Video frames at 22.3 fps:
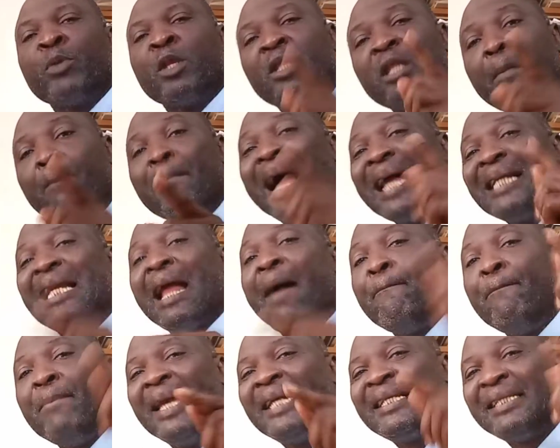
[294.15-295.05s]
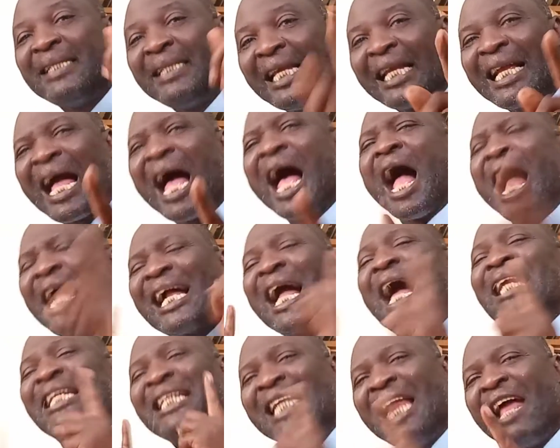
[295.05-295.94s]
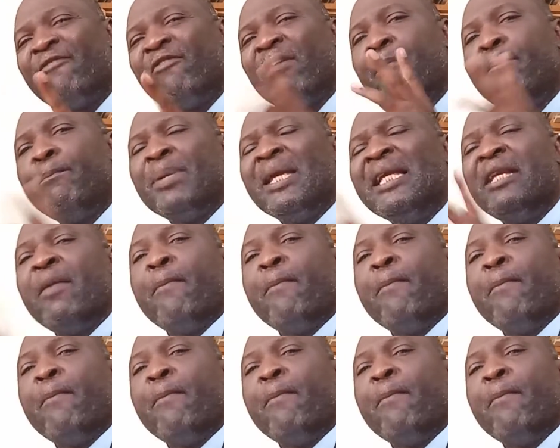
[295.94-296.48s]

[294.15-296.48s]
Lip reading: The man that makes the car can never be